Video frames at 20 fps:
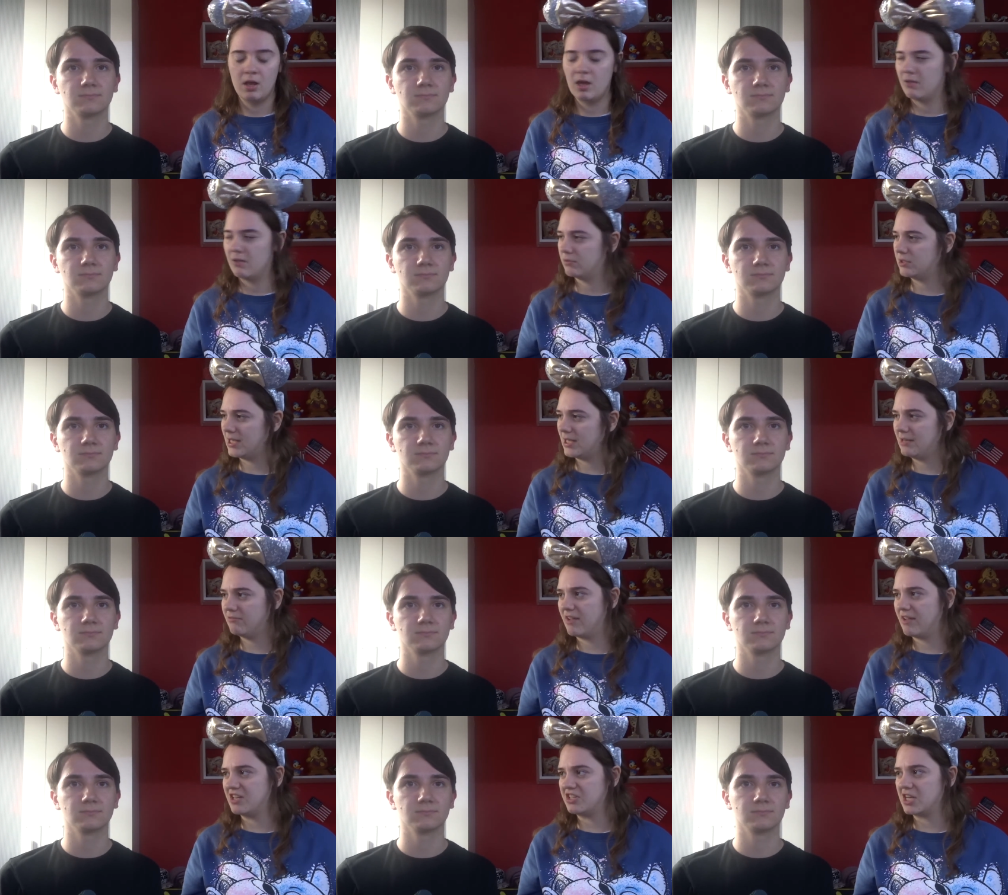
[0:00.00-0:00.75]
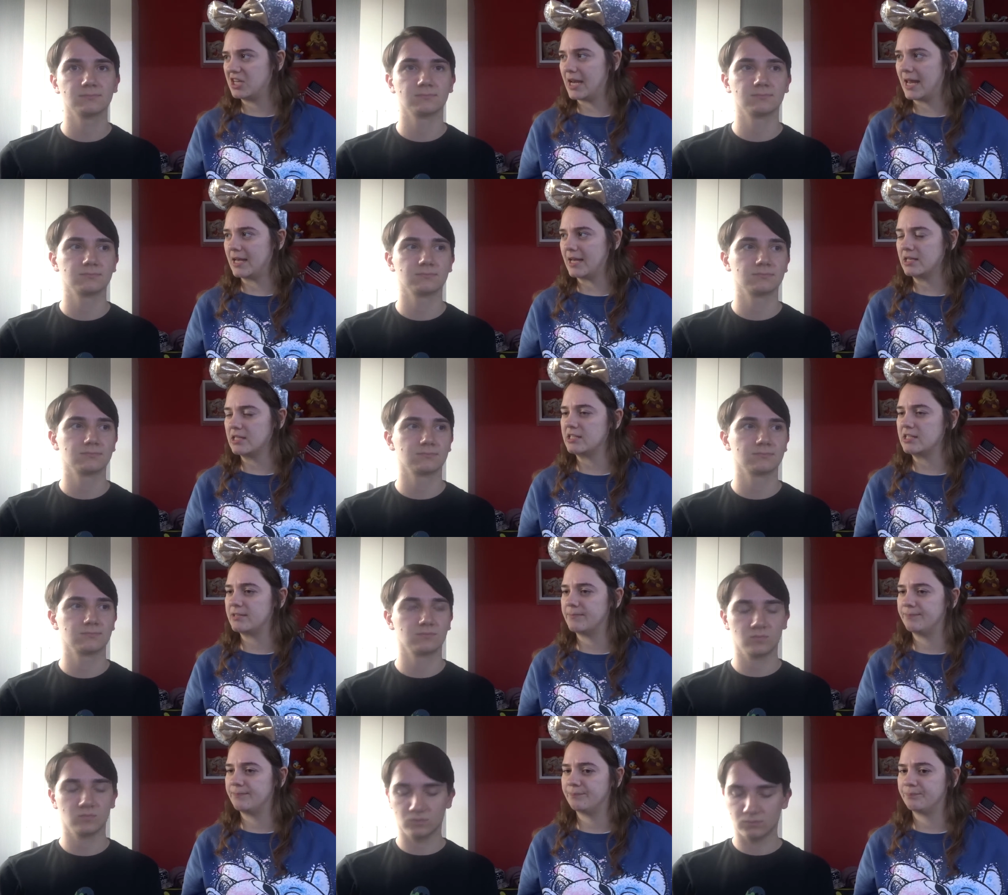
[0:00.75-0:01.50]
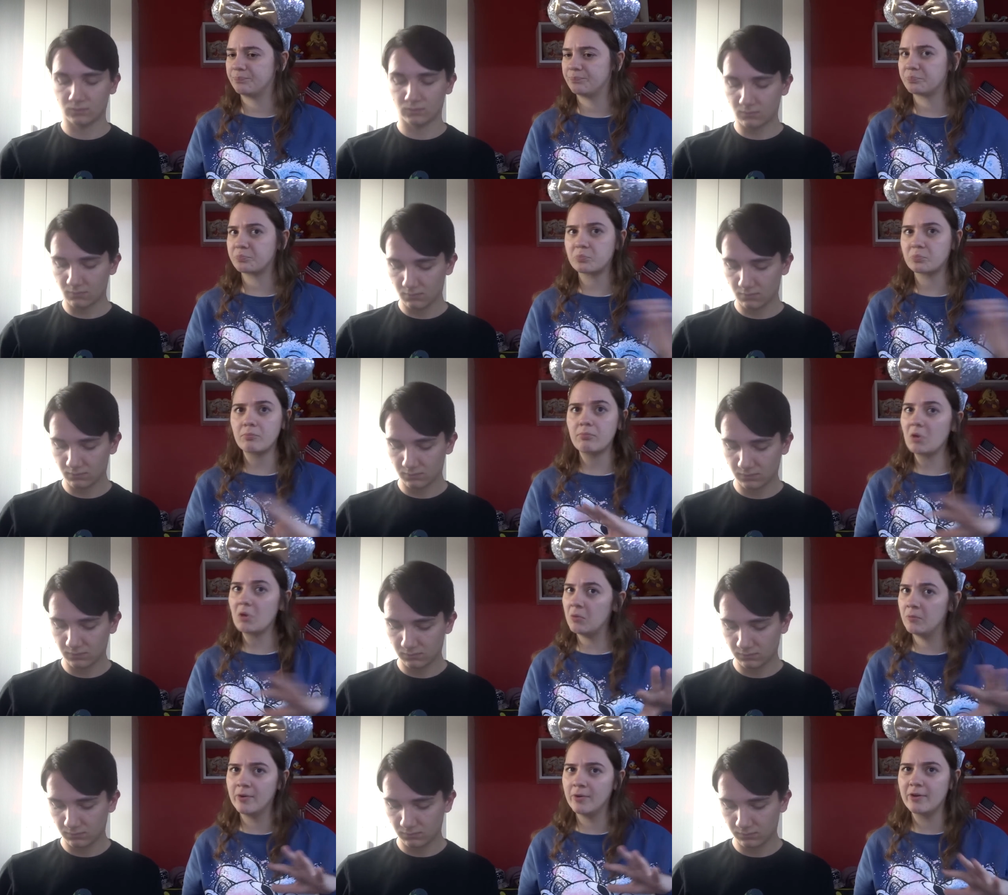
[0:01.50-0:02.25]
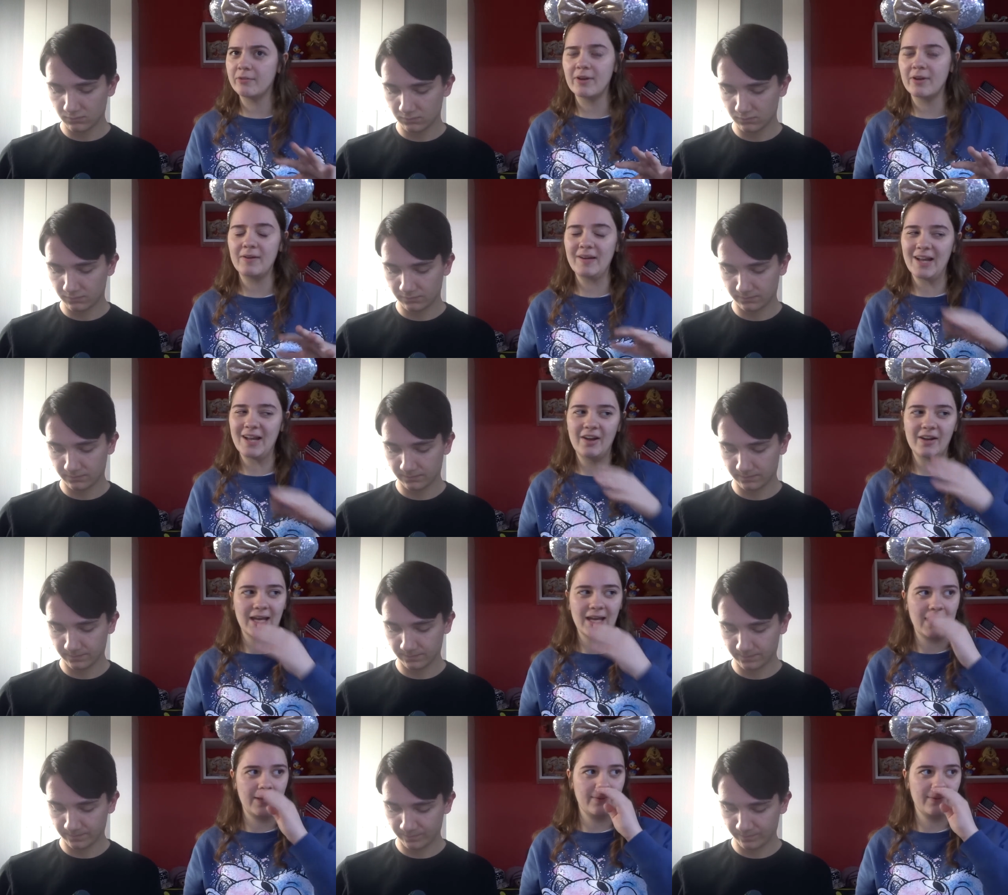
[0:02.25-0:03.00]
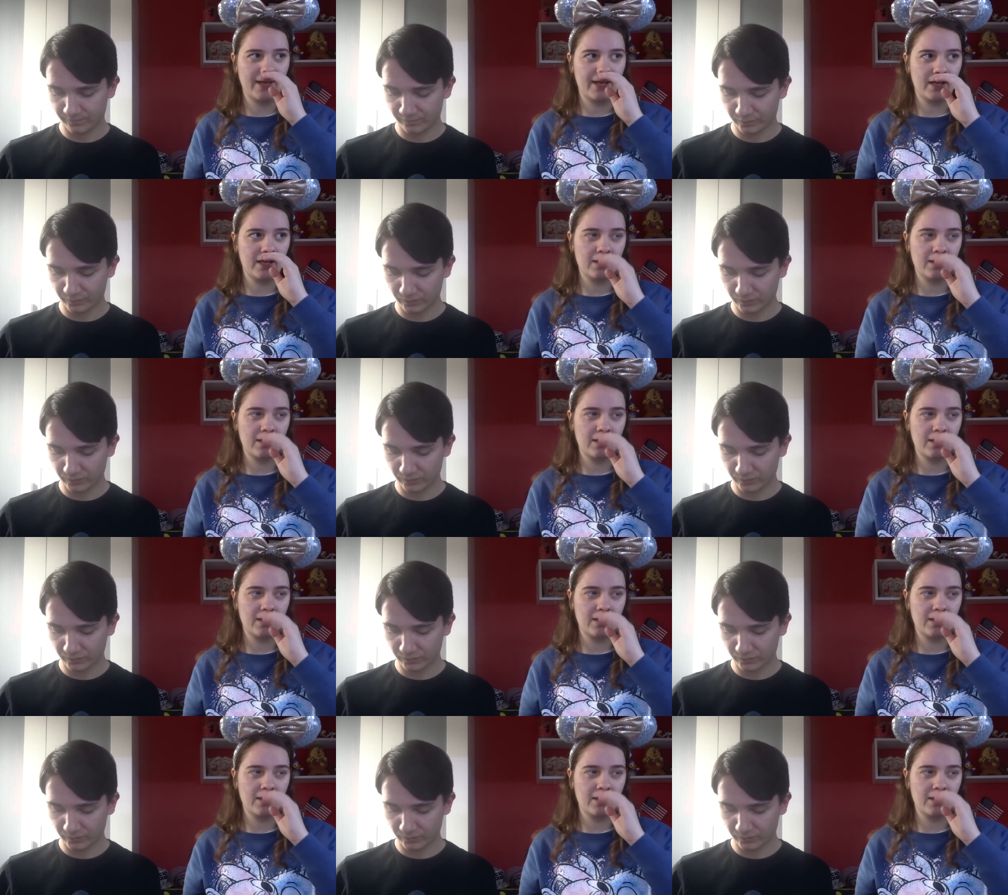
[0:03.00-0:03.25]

Speaker 1: was it in Adventureland we were very young anyway.